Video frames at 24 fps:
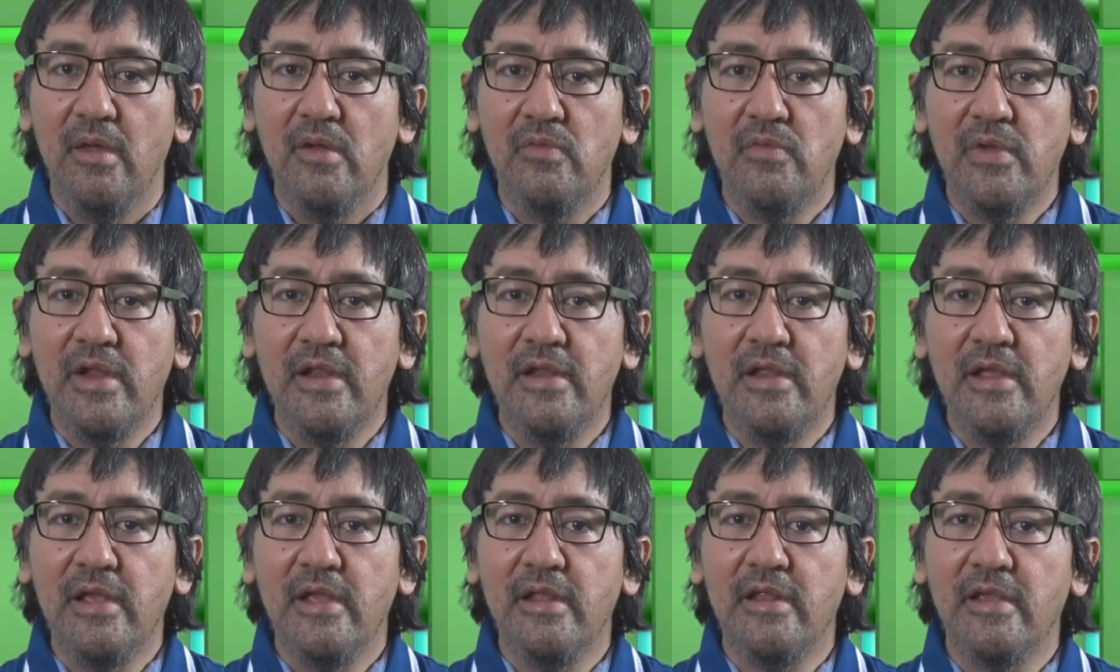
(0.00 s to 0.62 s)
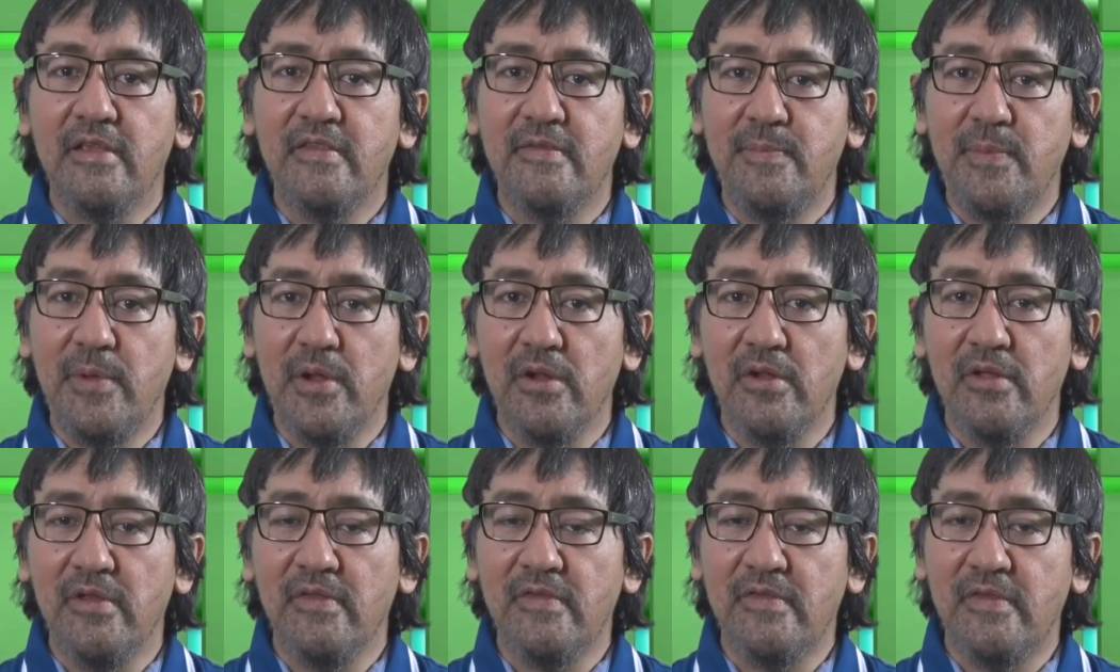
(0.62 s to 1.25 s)
Reading and
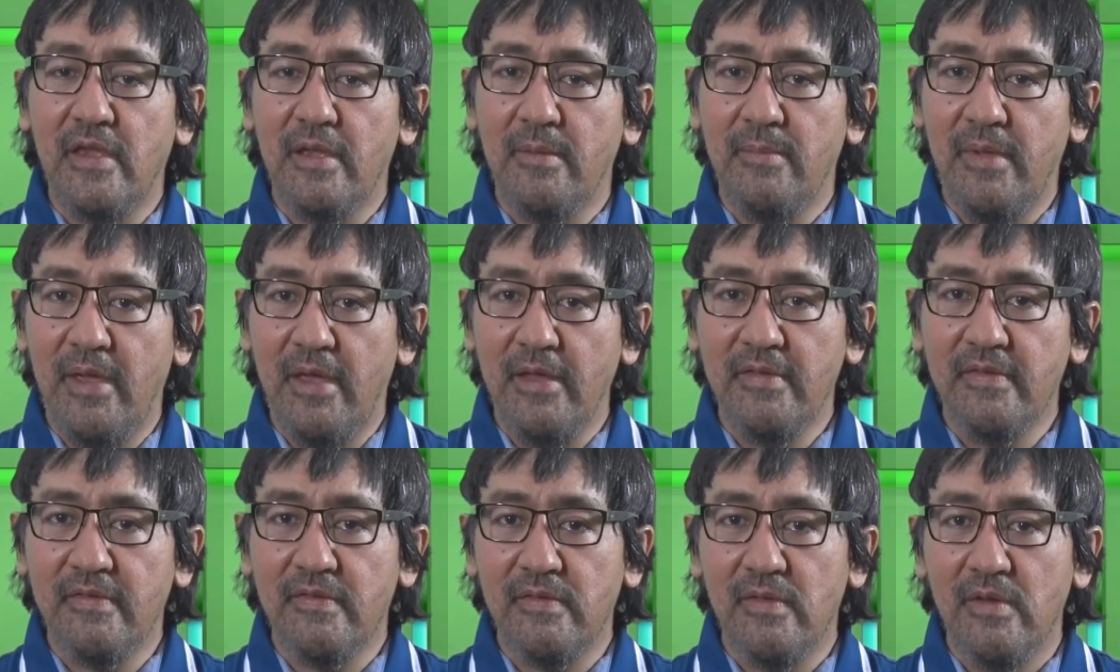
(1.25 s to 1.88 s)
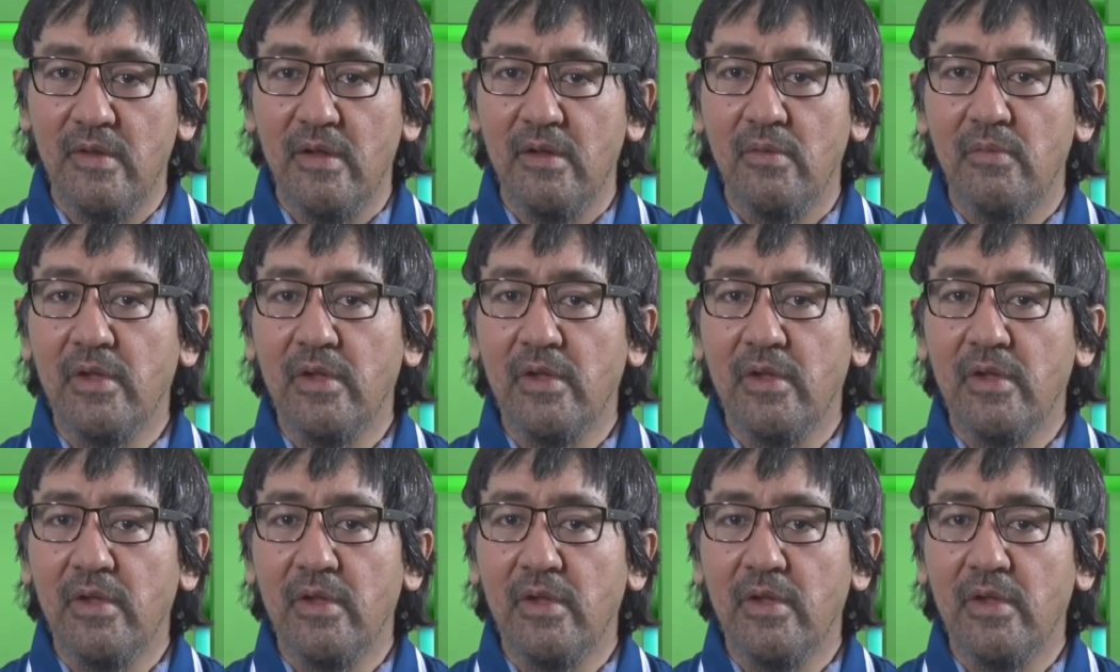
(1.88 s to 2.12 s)
experiencing myths,